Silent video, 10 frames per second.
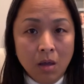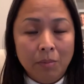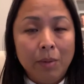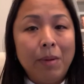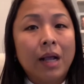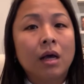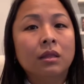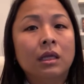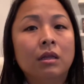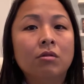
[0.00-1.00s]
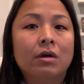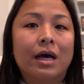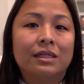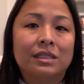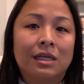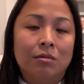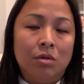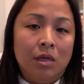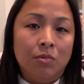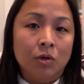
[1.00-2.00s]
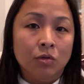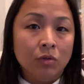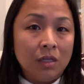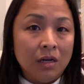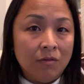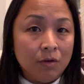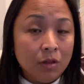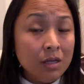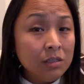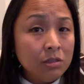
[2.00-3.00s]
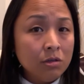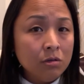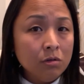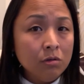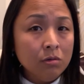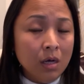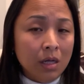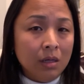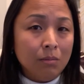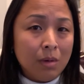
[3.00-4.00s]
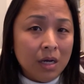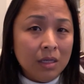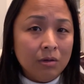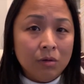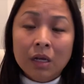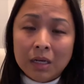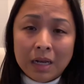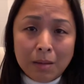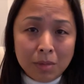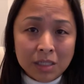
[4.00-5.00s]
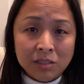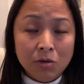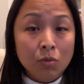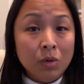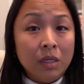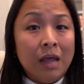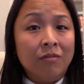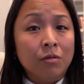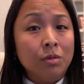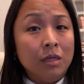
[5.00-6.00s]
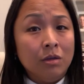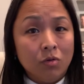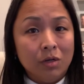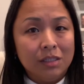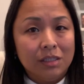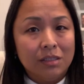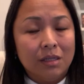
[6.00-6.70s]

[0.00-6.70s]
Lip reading: But by continue asking people to deliver things to you, mind you, that muscle will never be yours.